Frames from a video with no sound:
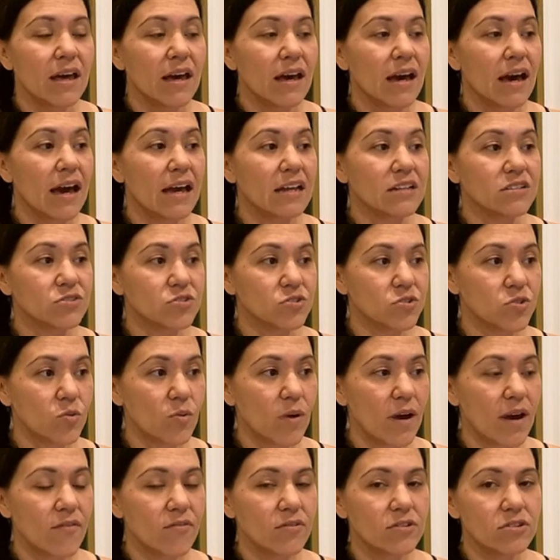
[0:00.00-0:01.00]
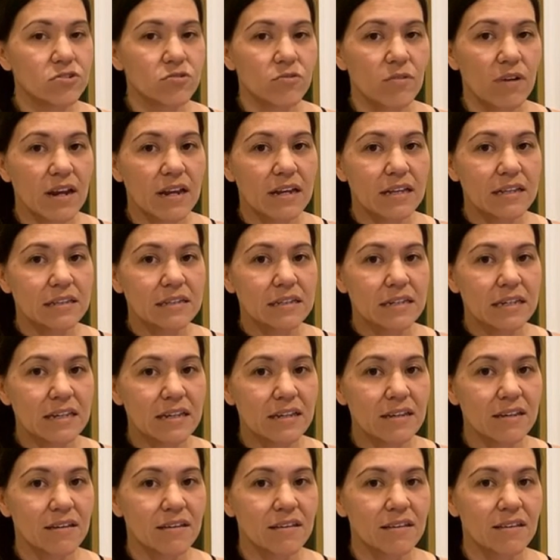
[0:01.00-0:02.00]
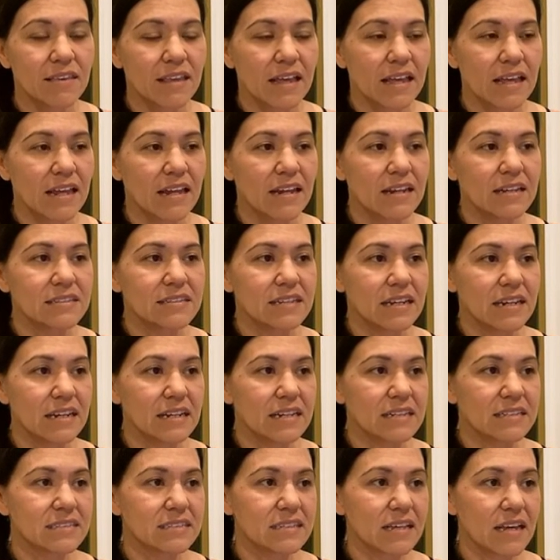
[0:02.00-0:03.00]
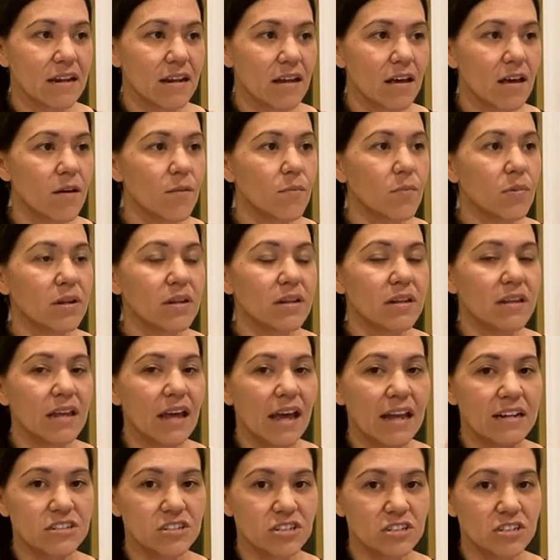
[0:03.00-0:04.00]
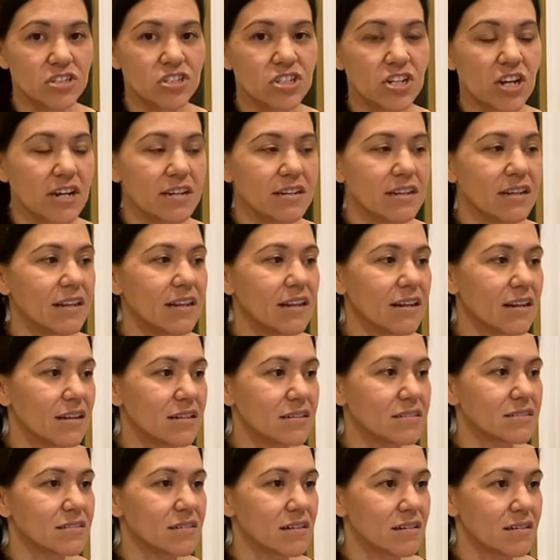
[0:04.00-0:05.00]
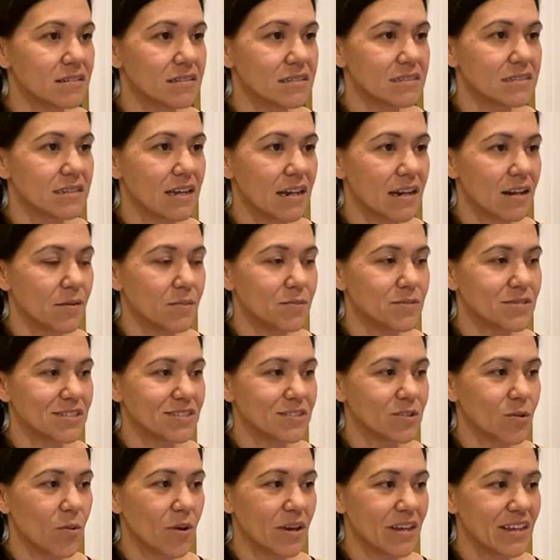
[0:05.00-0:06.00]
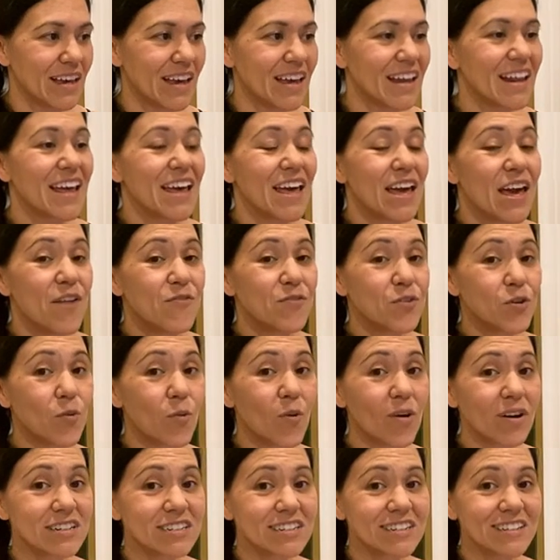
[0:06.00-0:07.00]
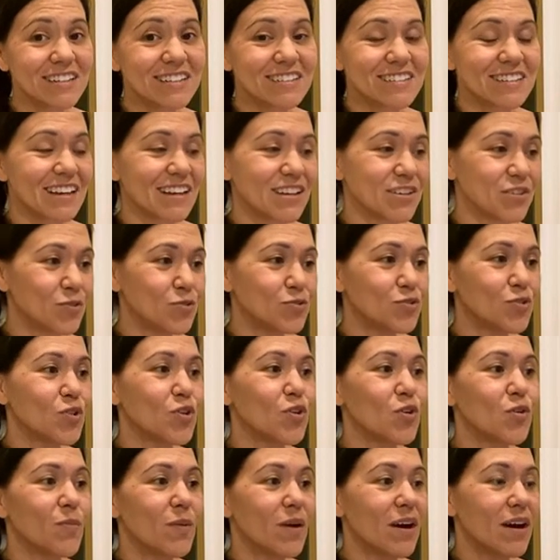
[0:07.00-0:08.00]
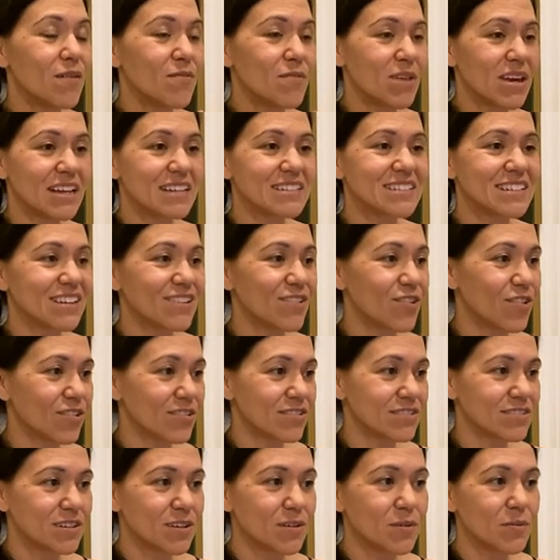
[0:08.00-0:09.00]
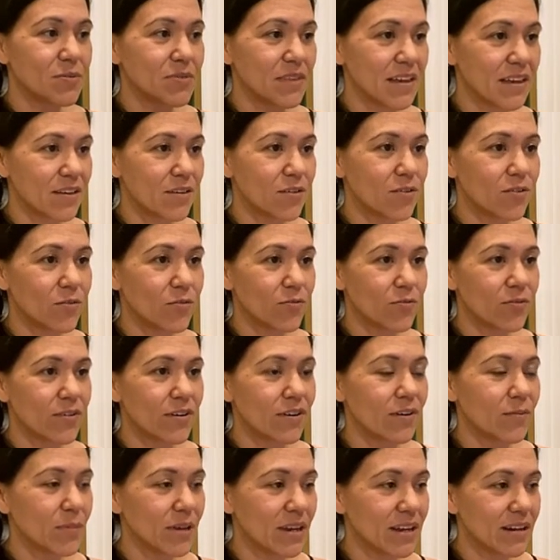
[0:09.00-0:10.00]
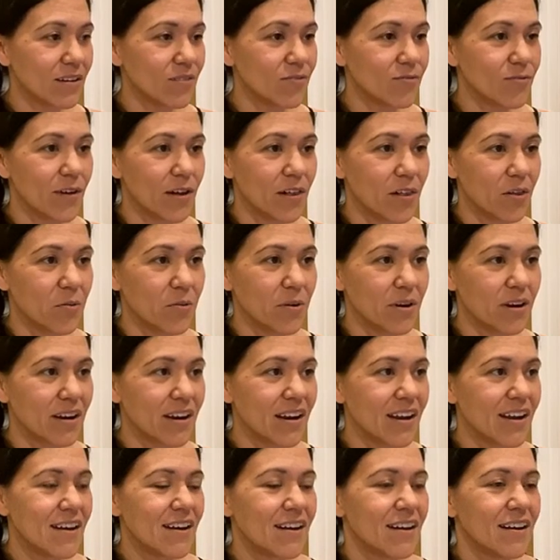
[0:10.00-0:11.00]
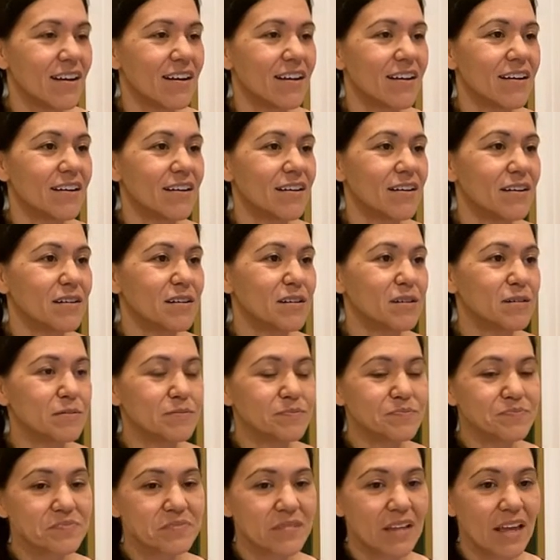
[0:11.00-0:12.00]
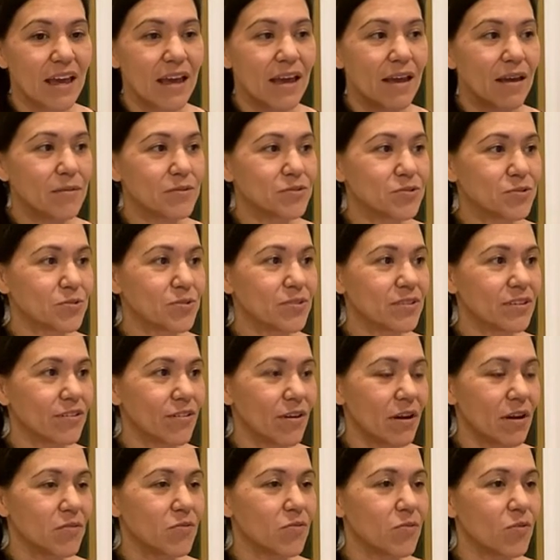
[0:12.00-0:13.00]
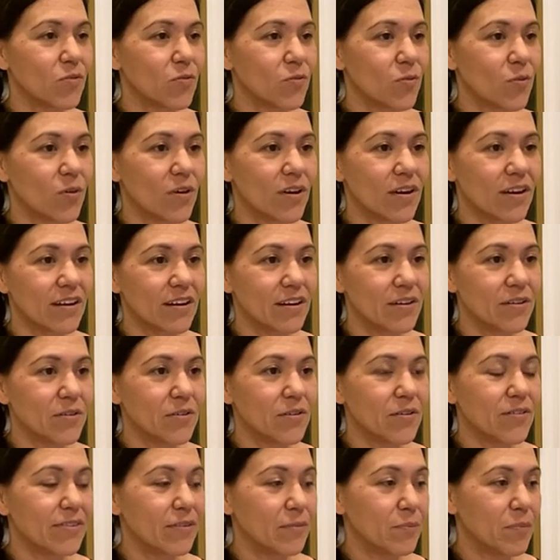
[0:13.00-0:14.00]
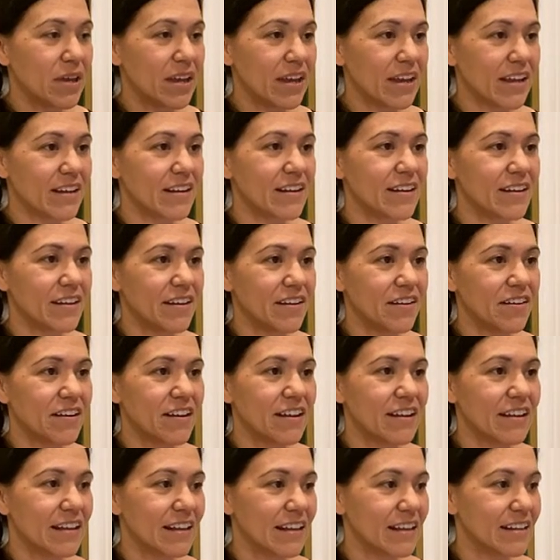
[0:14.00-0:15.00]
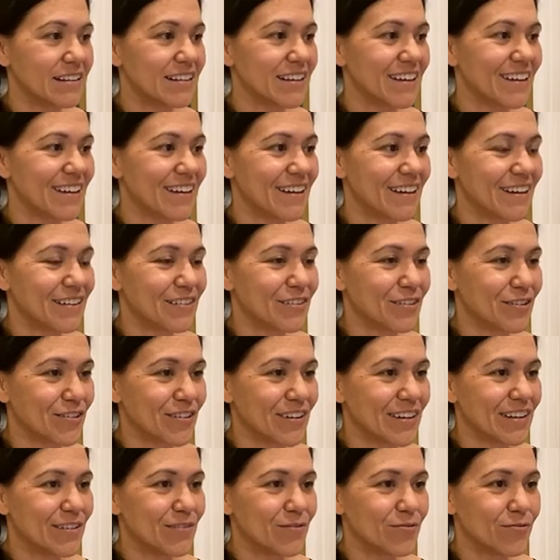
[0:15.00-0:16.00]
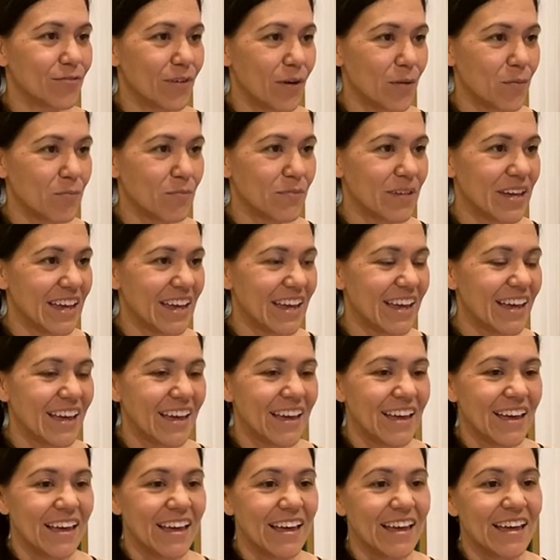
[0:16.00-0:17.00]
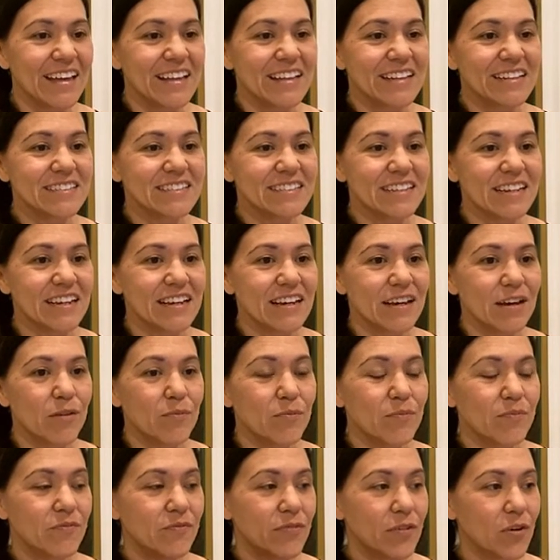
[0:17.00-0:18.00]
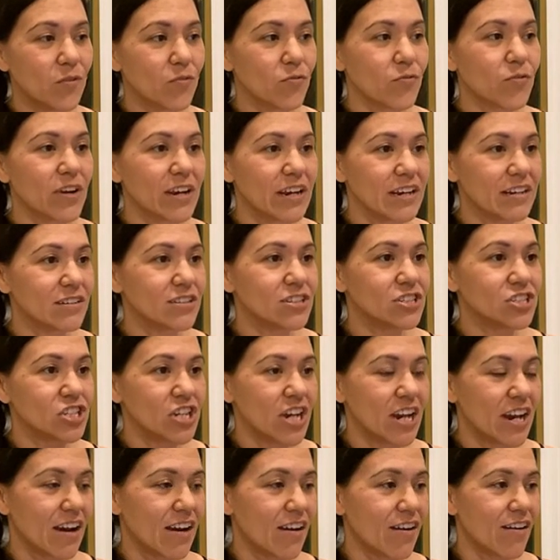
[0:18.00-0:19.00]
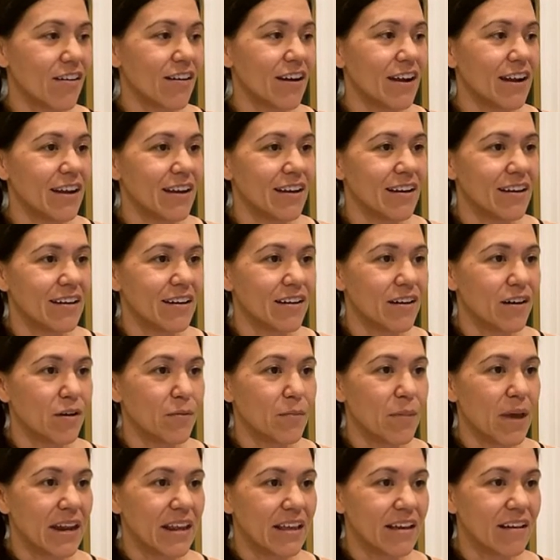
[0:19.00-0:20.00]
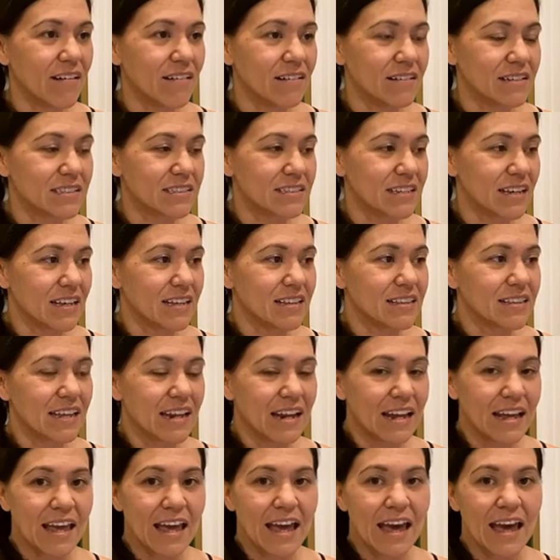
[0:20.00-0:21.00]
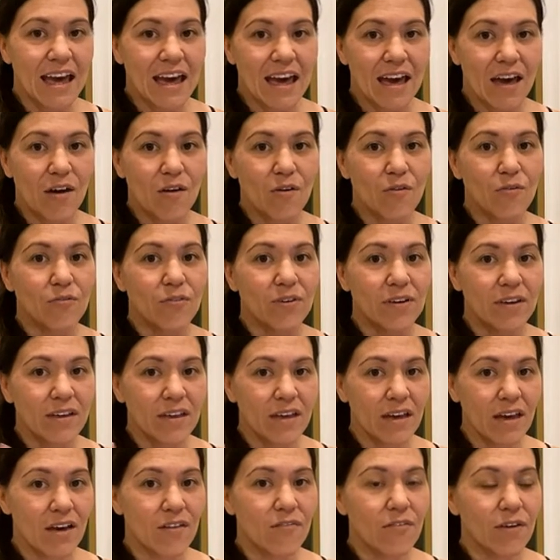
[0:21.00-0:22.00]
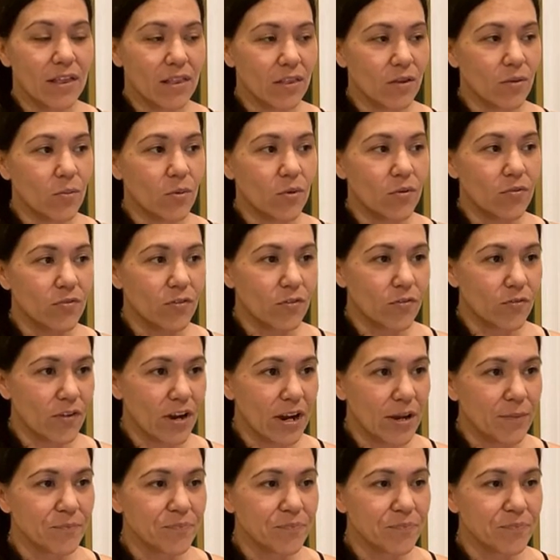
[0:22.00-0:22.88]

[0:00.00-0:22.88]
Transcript: I do have a direct link that is getting set up, but it, I just checked it and it's not set up just quite yet. If you're watching this on YouTube, amazing, awesome. Thank you for being a follower. Um, I am truly grateful for you being here and uh, learning from me. And uh, feel free to share um, any content that I have available for free.